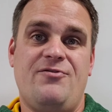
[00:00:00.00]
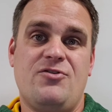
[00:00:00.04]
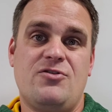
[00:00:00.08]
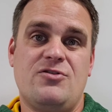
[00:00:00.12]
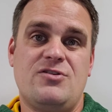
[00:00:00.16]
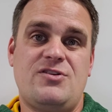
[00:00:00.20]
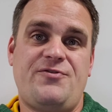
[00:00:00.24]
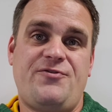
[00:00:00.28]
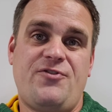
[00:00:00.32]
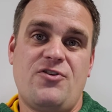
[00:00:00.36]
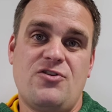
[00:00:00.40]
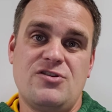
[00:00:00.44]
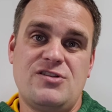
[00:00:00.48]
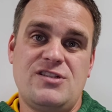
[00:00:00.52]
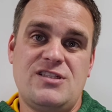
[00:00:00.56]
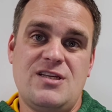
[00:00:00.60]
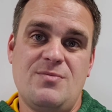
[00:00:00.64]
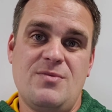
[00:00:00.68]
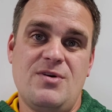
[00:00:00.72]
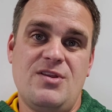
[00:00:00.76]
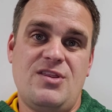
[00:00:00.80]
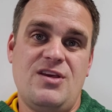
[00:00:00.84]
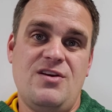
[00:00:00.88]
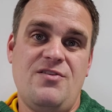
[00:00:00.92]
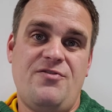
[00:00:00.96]
verse 1
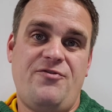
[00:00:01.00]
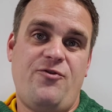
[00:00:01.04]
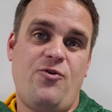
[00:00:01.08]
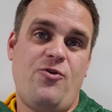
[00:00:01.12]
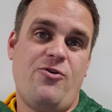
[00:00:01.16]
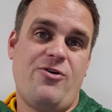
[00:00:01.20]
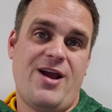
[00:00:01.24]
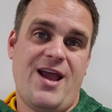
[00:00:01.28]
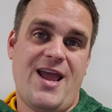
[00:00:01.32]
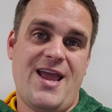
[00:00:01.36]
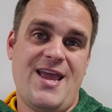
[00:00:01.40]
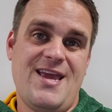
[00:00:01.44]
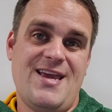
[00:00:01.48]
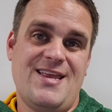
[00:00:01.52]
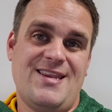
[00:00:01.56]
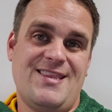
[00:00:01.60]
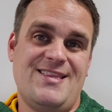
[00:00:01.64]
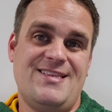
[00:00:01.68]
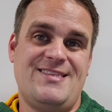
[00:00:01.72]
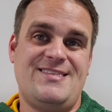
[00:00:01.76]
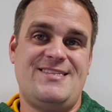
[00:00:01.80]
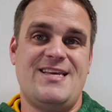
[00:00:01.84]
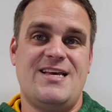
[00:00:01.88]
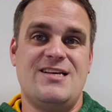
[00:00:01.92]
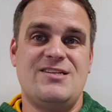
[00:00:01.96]
Timothy 4 8
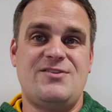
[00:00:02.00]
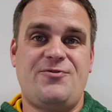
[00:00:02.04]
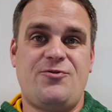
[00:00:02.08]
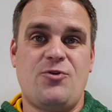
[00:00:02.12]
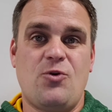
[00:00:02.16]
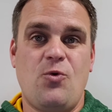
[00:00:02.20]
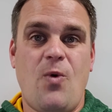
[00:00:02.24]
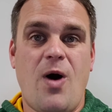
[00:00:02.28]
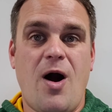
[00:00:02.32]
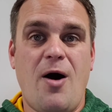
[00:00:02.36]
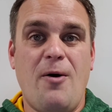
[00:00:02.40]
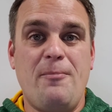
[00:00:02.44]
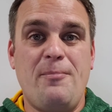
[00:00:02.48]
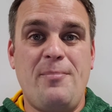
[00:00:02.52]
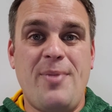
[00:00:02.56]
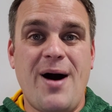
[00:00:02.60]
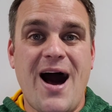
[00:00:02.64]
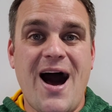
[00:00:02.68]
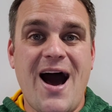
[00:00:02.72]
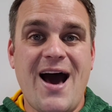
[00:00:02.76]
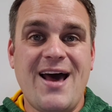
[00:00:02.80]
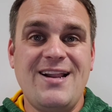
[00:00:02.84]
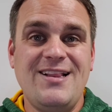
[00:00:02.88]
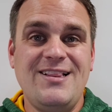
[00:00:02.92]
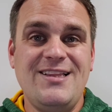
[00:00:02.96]
that says, For while
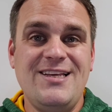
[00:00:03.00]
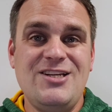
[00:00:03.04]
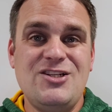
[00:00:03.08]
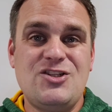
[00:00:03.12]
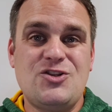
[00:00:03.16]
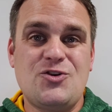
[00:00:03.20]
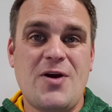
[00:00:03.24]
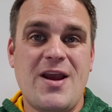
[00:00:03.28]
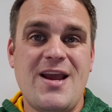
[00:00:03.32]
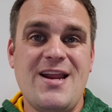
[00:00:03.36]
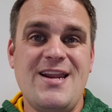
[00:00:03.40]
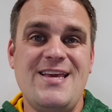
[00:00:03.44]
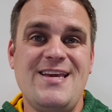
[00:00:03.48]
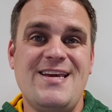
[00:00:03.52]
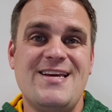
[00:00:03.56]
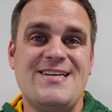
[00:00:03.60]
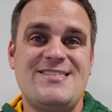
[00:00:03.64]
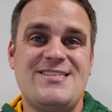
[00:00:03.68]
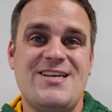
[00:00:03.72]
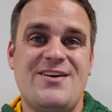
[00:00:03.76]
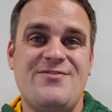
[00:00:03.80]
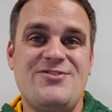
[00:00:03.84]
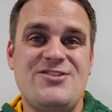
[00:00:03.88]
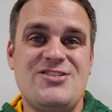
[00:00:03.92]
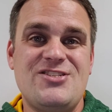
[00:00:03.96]
bodily training
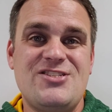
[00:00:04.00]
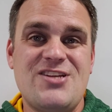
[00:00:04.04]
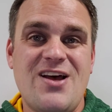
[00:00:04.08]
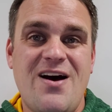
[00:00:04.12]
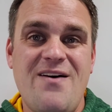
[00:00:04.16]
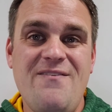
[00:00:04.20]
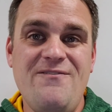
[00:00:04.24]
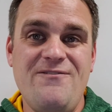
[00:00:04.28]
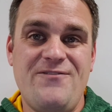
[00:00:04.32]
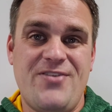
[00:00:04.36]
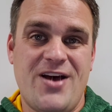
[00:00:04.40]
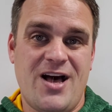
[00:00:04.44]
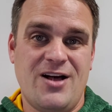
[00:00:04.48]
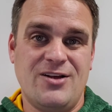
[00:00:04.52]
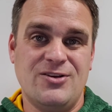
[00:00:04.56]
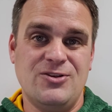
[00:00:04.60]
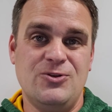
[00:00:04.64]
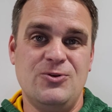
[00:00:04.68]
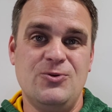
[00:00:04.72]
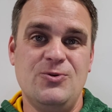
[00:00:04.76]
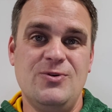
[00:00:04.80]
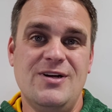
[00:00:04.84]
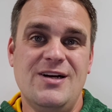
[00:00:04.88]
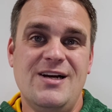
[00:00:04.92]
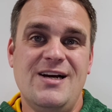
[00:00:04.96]
is of some
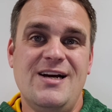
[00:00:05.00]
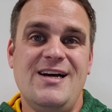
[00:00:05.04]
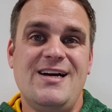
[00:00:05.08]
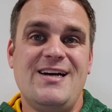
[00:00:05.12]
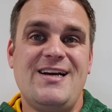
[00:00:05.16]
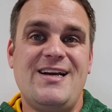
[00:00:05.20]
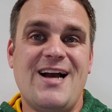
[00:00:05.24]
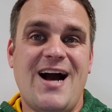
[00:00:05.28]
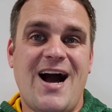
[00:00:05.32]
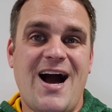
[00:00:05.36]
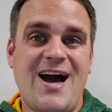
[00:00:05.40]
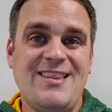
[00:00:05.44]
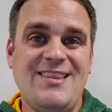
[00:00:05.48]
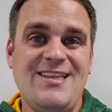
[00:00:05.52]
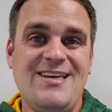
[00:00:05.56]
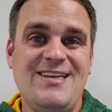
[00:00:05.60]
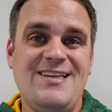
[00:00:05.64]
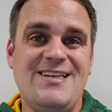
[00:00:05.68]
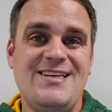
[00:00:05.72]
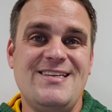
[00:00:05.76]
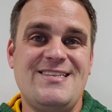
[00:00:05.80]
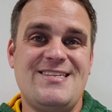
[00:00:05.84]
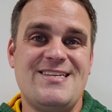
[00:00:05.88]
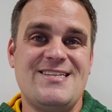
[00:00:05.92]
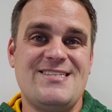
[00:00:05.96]
value,
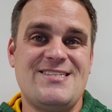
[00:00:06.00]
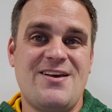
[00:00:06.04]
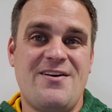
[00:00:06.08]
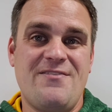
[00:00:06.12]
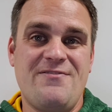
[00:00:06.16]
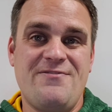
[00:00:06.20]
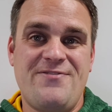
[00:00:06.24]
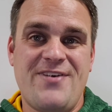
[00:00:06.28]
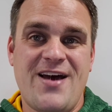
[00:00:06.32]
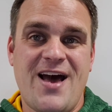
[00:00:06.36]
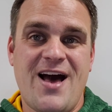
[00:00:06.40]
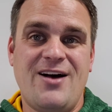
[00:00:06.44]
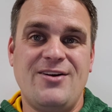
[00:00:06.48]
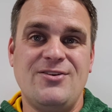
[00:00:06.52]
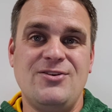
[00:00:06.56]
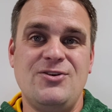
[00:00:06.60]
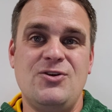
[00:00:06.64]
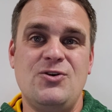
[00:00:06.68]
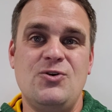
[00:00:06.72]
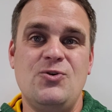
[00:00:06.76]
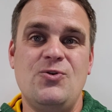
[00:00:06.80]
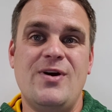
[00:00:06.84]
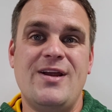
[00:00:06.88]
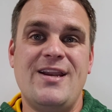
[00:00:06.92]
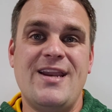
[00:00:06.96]
godliness is of
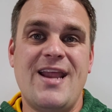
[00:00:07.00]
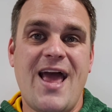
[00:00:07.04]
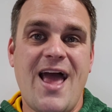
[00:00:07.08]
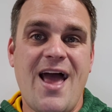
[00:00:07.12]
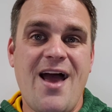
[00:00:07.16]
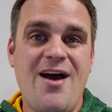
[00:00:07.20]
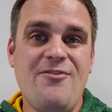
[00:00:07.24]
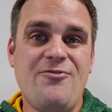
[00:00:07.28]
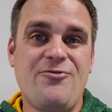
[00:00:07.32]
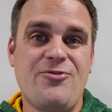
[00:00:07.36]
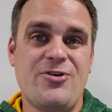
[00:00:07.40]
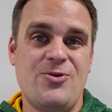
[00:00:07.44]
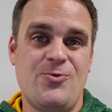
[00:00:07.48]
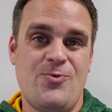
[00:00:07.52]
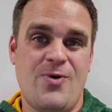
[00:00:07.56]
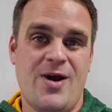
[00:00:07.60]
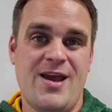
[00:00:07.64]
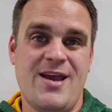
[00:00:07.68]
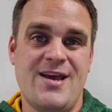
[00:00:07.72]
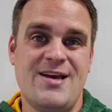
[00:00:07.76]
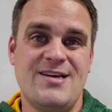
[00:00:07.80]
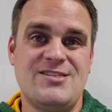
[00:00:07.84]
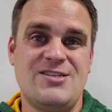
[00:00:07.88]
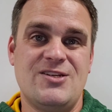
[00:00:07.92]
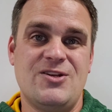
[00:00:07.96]
value in every
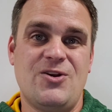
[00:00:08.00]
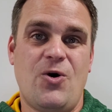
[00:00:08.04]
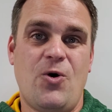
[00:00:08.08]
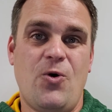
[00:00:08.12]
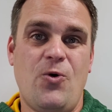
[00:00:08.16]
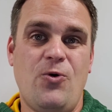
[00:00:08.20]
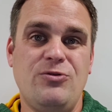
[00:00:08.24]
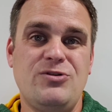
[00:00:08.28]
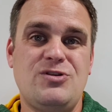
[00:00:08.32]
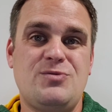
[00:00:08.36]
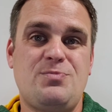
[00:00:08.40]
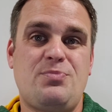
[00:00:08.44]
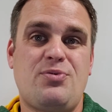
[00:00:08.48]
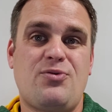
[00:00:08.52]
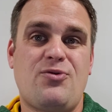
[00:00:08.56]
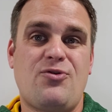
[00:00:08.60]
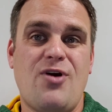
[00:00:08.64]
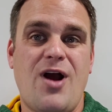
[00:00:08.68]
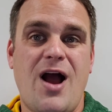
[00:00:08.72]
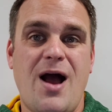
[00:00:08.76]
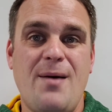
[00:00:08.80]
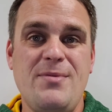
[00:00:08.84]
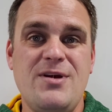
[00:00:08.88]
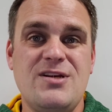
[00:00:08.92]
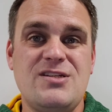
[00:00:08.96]
way, as it holds
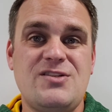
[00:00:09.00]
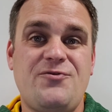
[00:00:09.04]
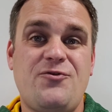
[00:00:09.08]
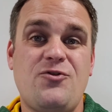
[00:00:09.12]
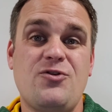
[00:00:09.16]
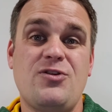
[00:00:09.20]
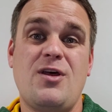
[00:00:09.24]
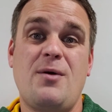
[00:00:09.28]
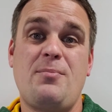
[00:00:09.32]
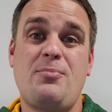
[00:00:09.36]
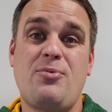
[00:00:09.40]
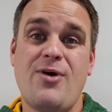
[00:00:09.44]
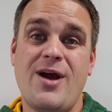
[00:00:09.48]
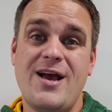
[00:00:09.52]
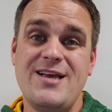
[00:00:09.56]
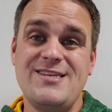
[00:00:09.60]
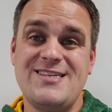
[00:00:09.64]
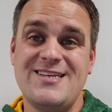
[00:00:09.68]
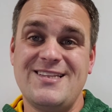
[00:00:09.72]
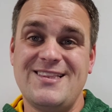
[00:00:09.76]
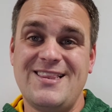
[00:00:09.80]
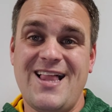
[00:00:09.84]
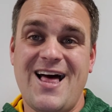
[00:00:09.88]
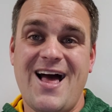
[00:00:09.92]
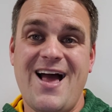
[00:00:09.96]
promise for the
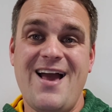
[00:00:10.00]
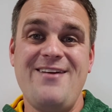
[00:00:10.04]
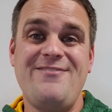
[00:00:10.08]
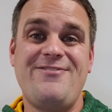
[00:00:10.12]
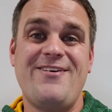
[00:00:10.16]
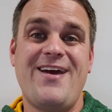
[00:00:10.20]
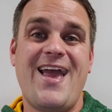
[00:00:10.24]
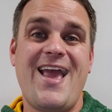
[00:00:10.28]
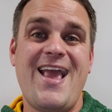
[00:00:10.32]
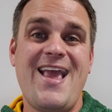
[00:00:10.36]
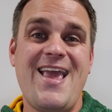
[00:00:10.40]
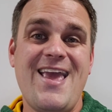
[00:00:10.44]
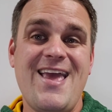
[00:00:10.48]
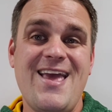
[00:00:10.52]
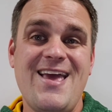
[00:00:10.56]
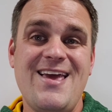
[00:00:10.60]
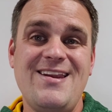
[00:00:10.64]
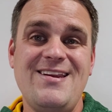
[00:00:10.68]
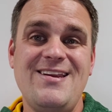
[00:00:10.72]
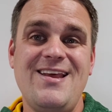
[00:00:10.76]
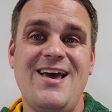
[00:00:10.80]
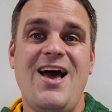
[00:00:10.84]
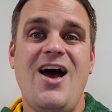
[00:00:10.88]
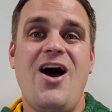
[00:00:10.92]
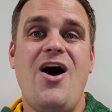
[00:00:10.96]
present life
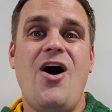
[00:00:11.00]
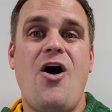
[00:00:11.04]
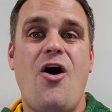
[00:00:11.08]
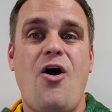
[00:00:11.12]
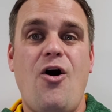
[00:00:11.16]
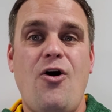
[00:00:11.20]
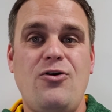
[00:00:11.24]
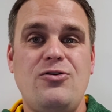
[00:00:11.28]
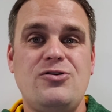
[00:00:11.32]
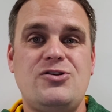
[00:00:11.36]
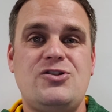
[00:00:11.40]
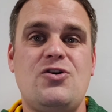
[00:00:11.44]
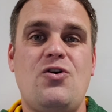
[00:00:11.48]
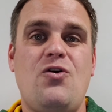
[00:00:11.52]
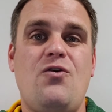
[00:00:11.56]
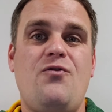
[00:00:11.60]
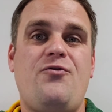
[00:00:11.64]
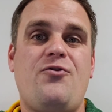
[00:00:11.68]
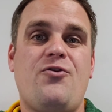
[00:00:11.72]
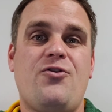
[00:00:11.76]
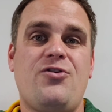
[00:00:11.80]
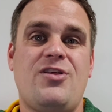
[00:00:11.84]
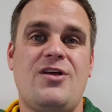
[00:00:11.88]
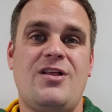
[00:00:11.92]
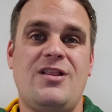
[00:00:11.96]
and also
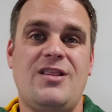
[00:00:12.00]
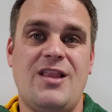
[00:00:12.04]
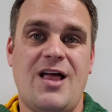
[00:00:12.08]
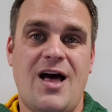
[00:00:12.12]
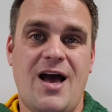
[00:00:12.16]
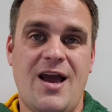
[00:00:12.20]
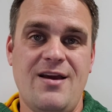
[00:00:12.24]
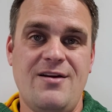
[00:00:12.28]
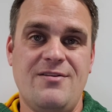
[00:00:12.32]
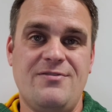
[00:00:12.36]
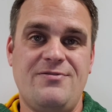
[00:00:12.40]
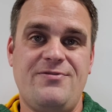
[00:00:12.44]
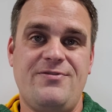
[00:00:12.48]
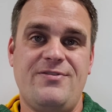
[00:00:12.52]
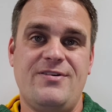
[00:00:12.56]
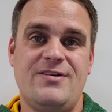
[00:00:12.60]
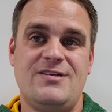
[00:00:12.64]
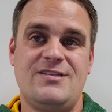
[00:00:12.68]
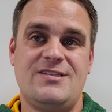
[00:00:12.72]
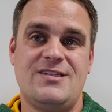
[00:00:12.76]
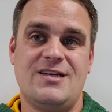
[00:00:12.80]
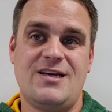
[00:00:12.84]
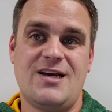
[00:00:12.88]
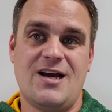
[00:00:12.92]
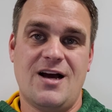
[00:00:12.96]
for the life
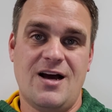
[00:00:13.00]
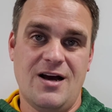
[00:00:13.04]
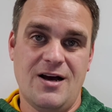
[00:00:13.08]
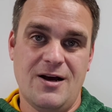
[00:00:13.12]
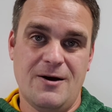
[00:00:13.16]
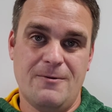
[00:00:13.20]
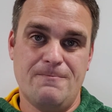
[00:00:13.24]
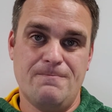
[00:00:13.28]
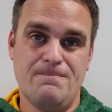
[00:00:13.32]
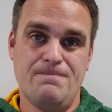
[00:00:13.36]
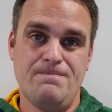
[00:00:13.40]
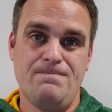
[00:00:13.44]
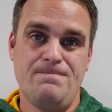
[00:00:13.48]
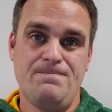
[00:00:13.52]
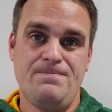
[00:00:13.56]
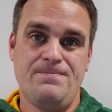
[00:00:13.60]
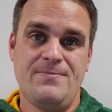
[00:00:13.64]
to come.